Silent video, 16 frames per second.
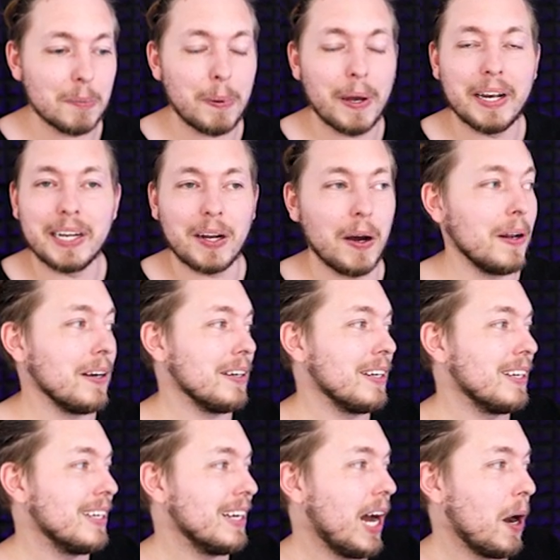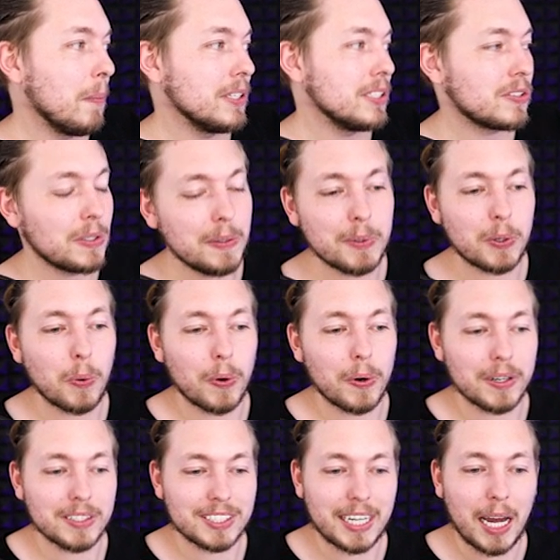depending on how my screen
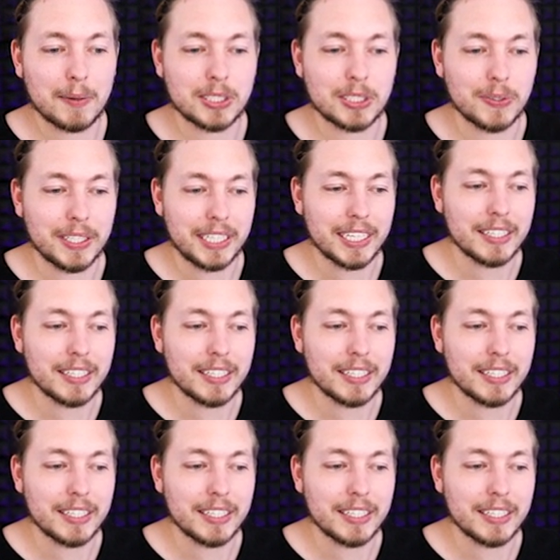recorder is capturing